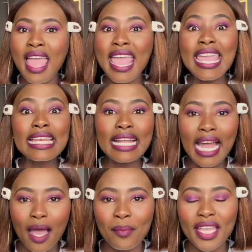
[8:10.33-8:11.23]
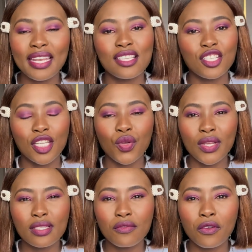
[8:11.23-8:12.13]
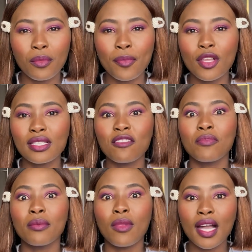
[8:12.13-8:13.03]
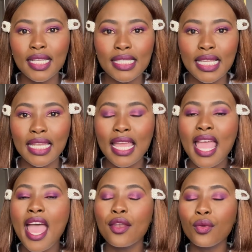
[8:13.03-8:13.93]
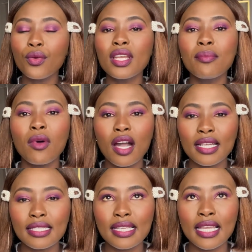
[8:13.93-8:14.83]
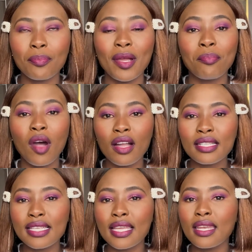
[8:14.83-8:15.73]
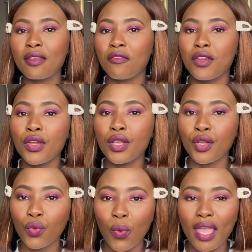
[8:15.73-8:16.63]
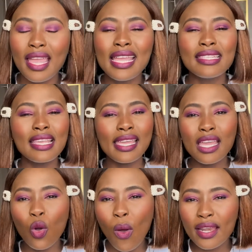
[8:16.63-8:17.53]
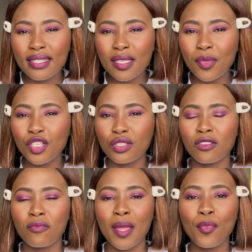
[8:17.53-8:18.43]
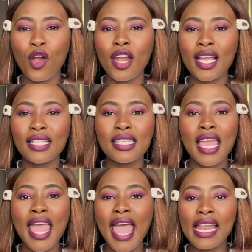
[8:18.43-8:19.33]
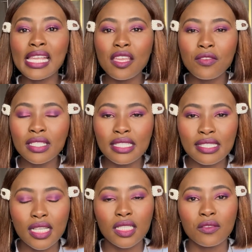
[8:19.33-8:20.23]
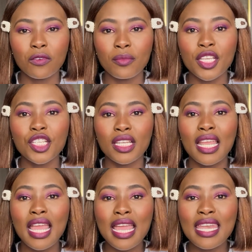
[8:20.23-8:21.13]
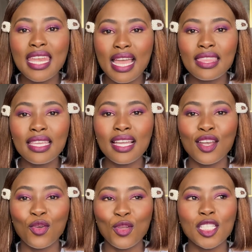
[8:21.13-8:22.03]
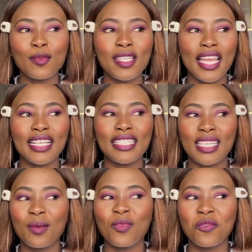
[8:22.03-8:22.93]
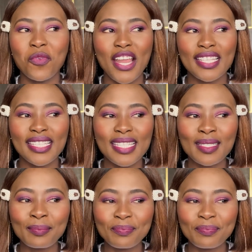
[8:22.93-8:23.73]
income it has generated for me because I've been marketing it. And not only marketing it, but marketing it in a very good way, taking quality pictures of my products and giving detailed information. Nothing annoys me like DM for prices.